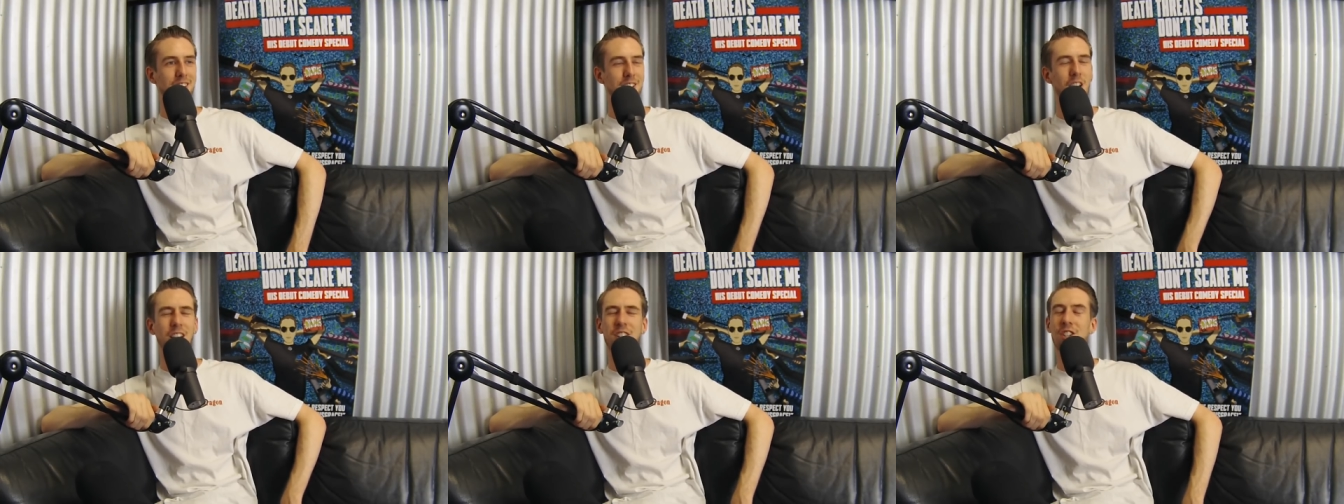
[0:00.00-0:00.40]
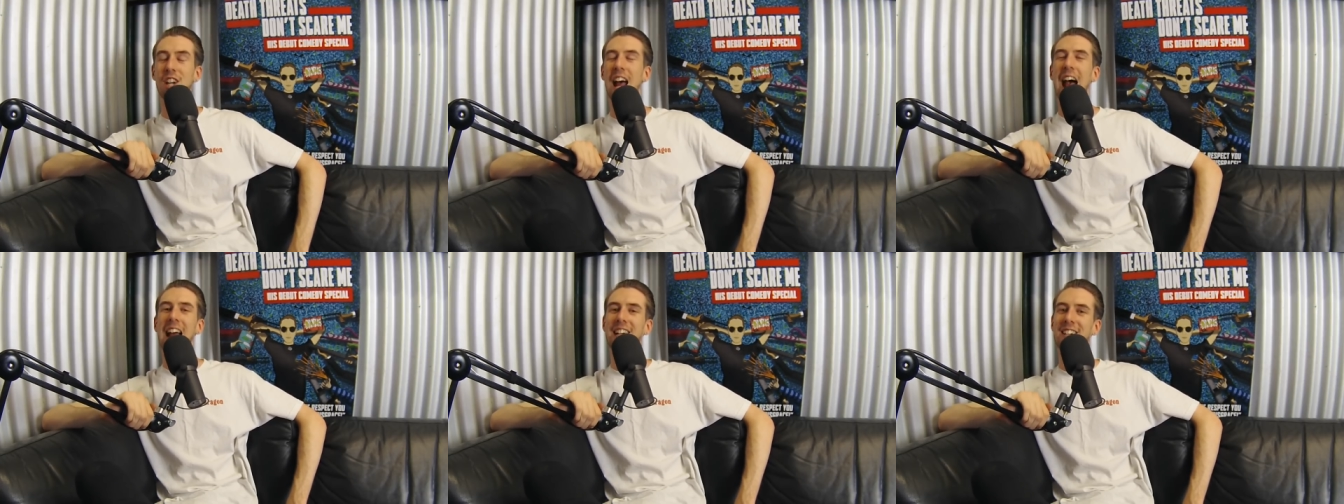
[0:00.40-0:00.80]
Not
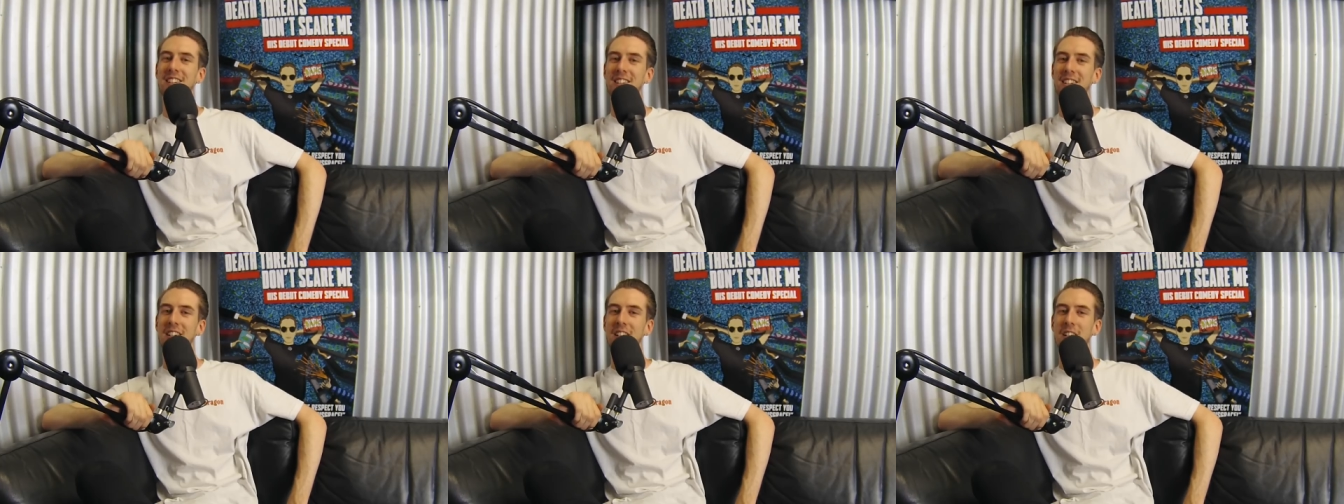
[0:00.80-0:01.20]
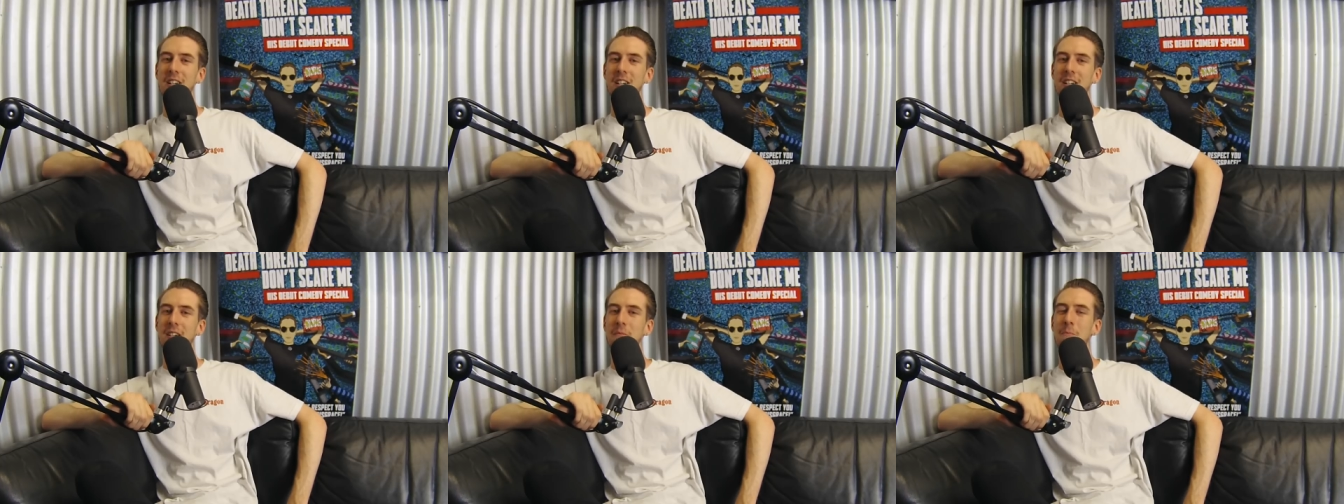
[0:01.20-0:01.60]
jacked,
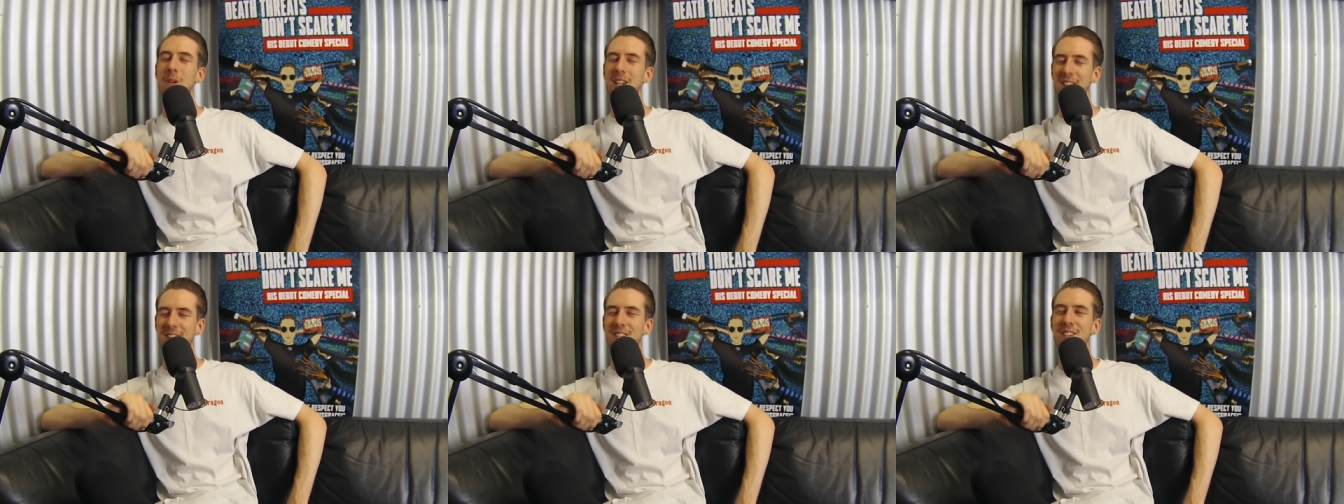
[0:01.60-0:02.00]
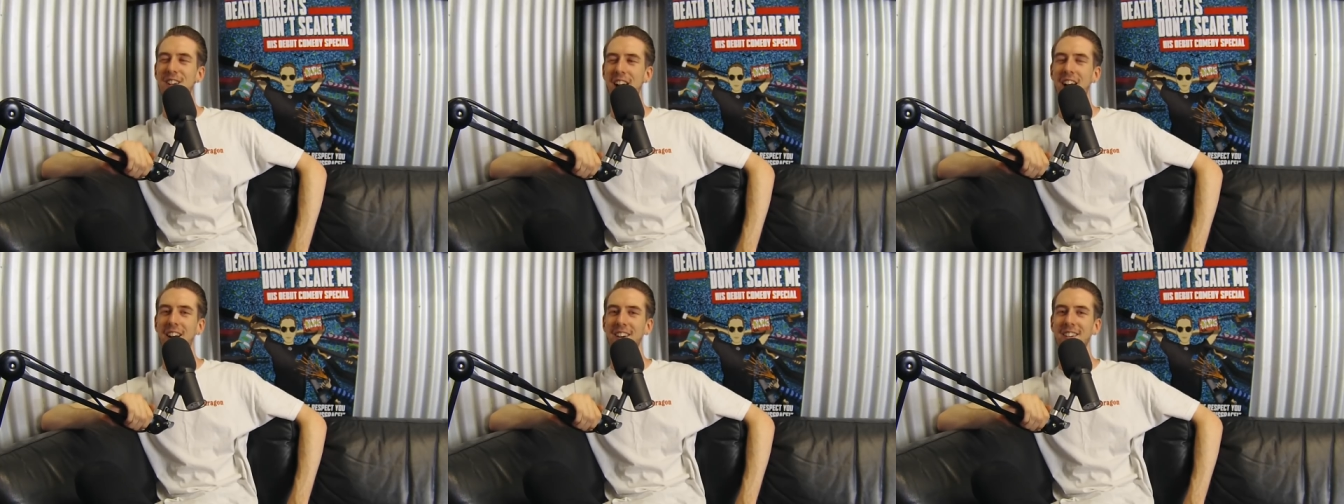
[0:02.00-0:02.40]
but
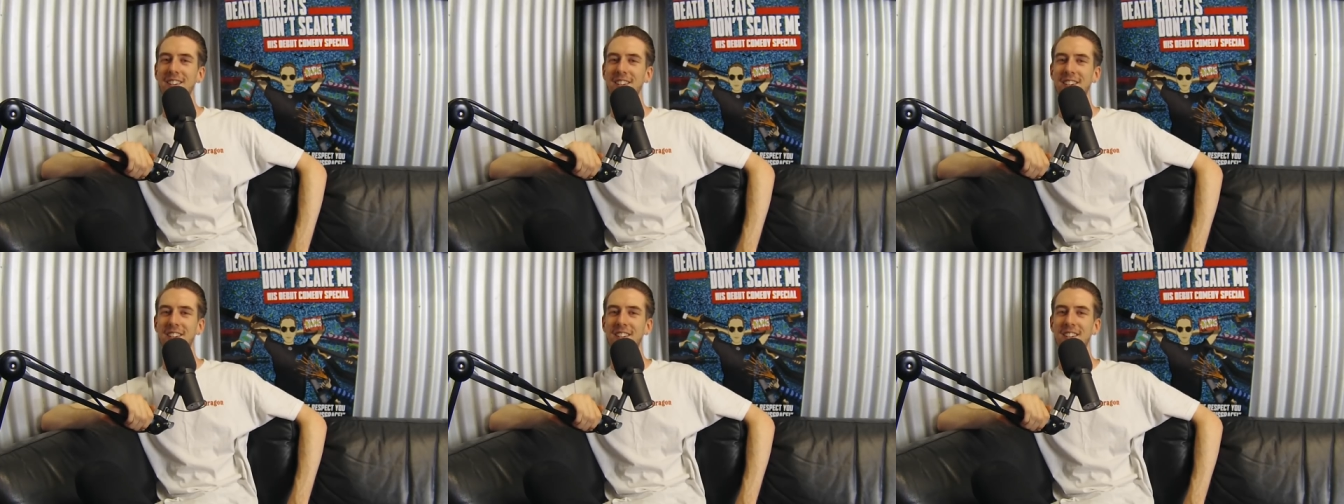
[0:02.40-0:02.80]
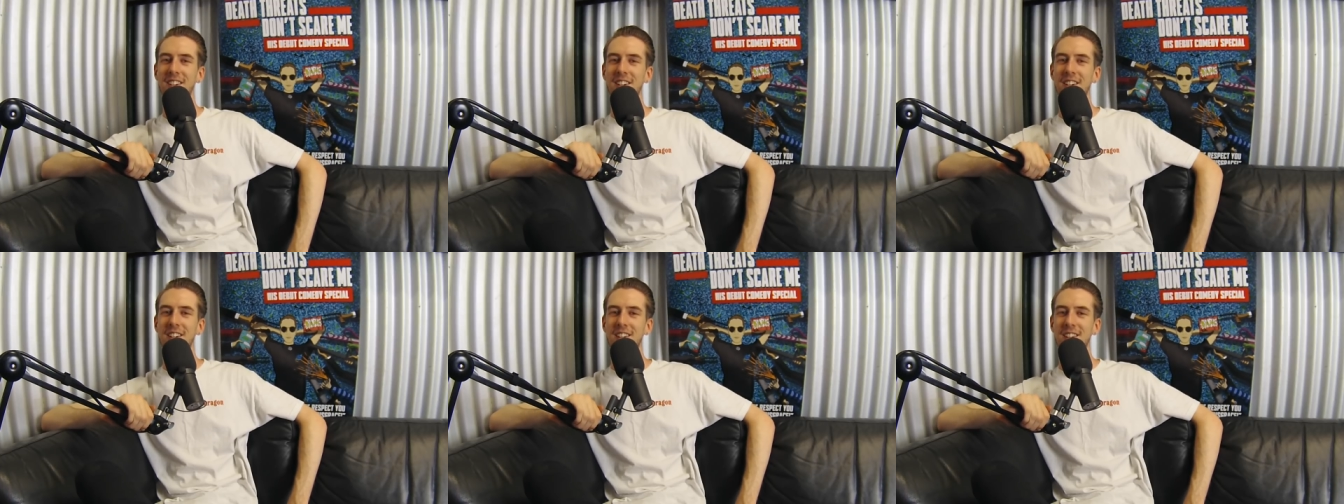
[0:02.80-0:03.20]
you know,
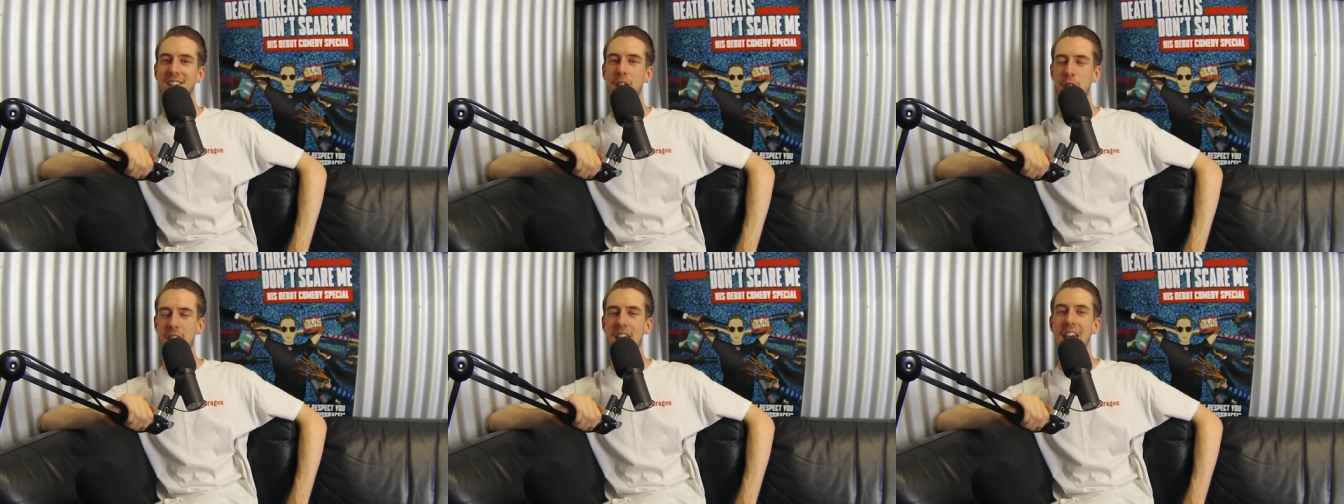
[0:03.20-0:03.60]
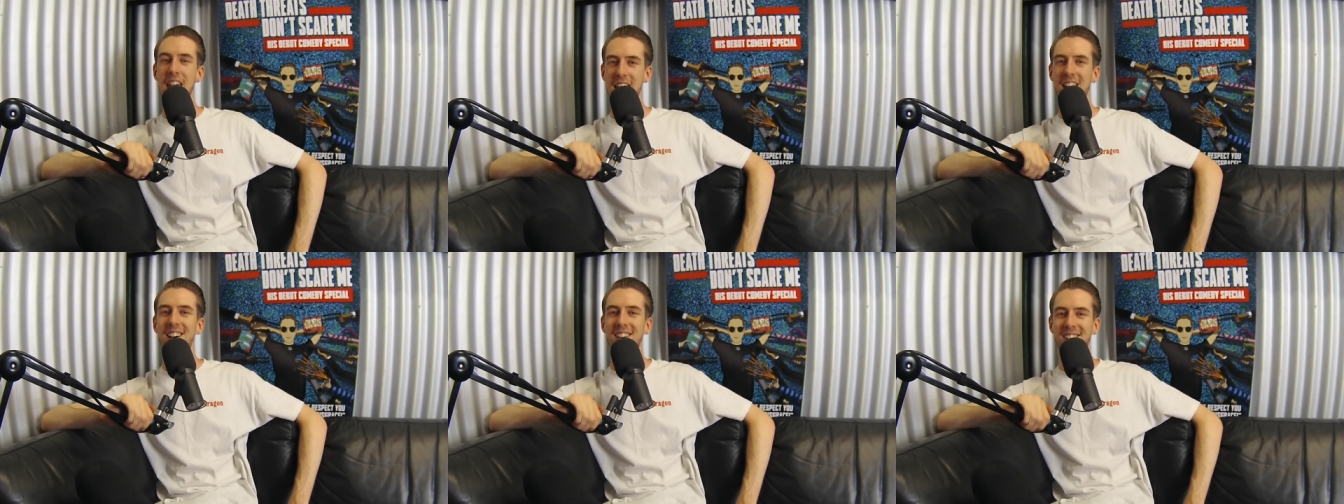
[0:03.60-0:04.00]

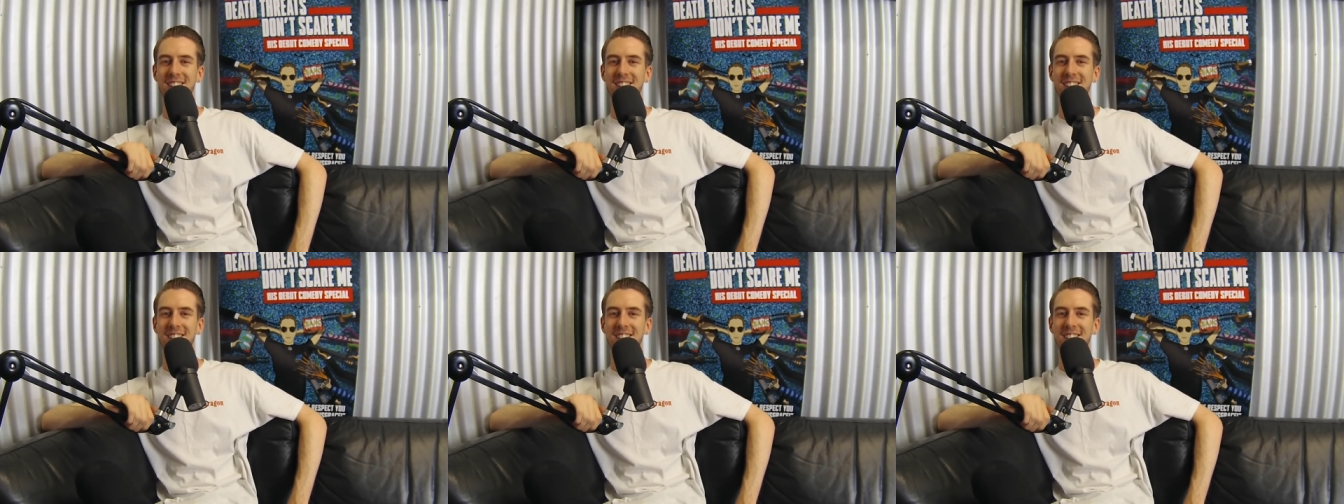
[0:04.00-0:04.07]
there.